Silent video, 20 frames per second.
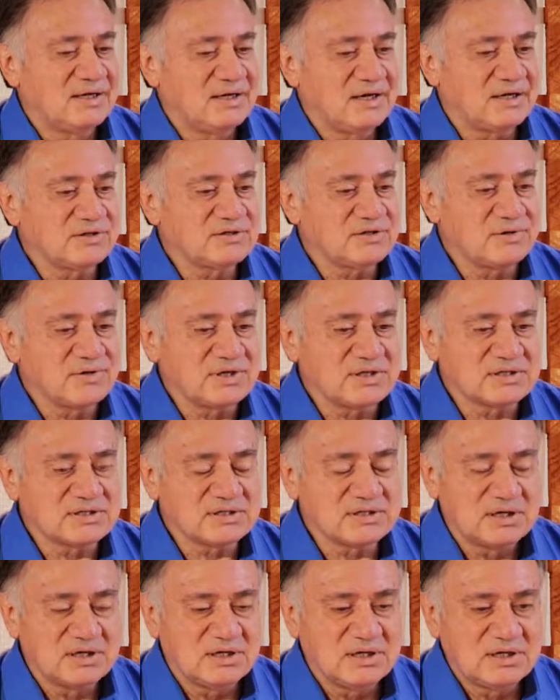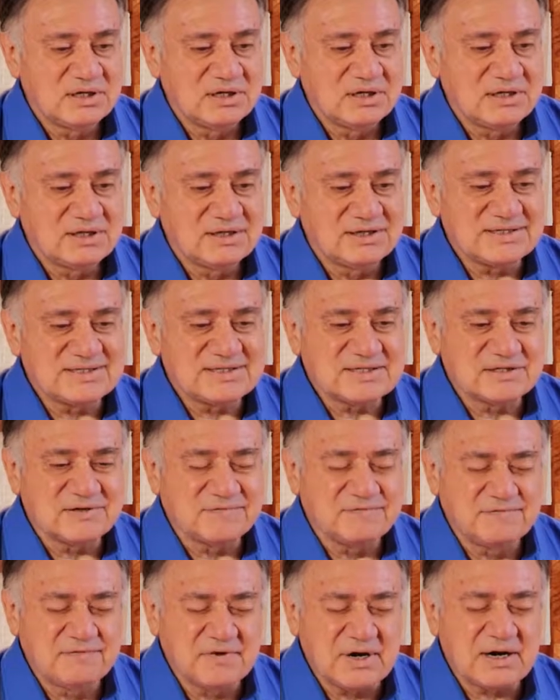And so this is
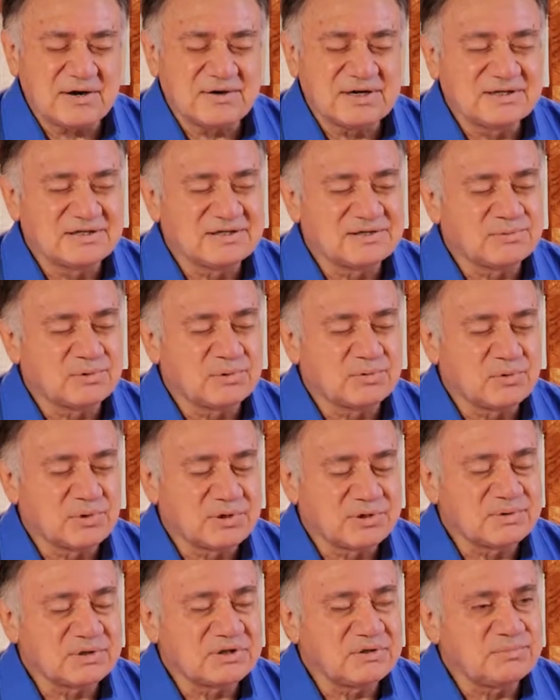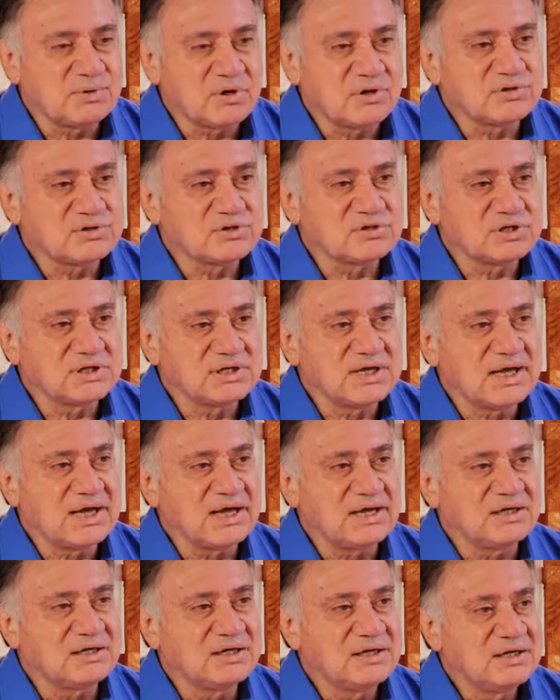what we're going to approach
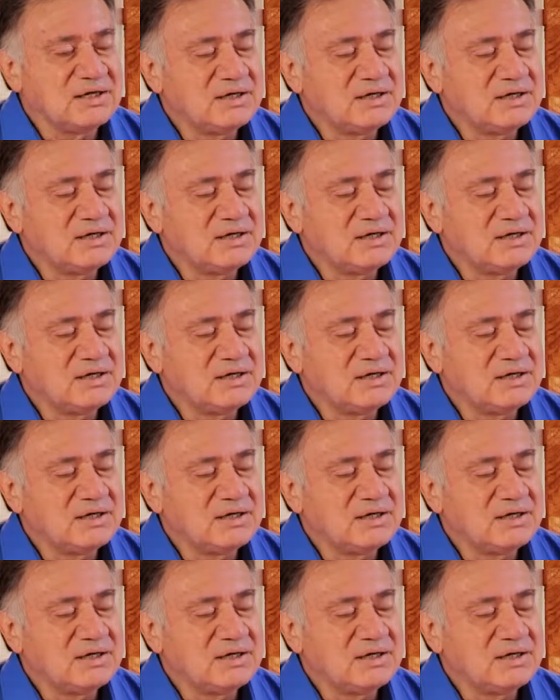today.